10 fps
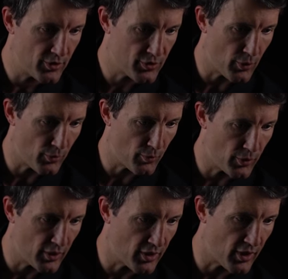So
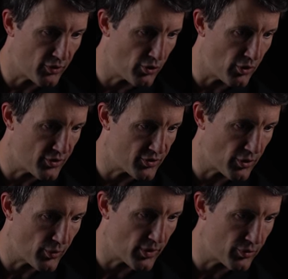we're going to kind of draw this
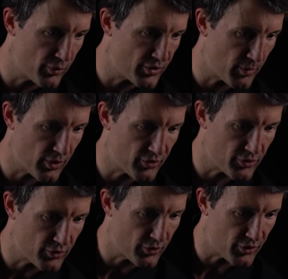all the way through because I'm going
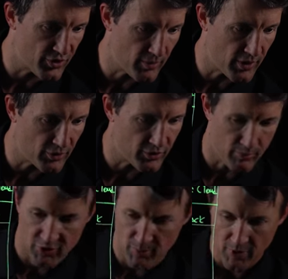to draw something else a little bit